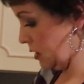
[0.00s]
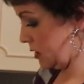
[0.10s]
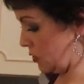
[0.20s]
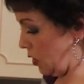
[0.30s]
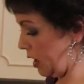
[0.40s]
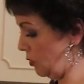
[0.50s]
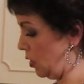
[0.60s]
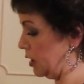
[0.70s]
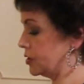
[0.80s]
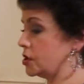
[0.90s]
So I
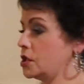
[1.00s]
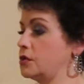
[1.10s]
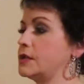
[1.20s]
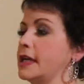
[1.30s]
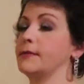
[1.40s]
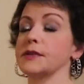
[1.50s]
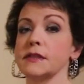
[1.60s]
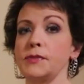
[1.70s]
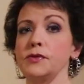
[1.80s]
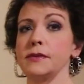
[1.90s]
want two
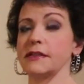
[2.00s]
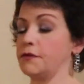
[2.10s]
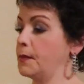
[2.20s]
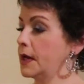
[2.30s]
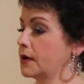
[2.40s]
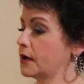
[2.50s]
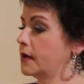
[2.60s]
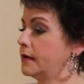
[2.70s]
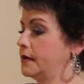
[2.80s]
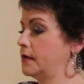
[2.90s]
tablespoons of butter,
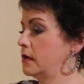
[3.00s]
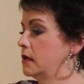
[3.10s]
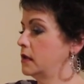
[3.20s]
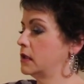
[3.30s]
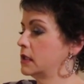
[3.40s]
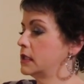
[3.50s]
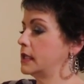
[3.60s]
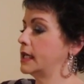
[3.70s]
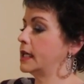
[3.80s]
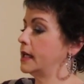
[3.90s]

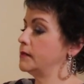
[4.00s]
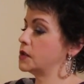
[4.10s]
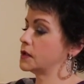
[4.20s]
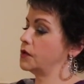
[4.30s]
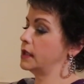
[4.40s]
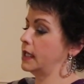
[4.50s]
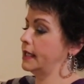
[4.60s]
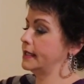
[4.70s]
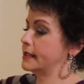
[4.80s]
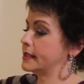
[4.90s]
and I'm just going to
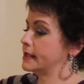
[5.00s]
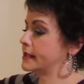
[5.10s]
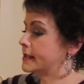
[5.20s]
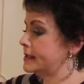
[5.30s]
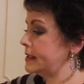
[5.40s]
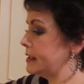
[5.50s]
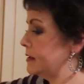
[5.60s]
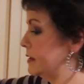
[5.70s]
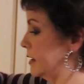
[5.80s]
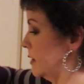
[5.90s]
let it sit
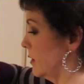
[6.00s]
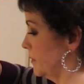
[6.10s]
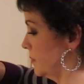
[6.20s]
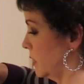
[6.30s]
in there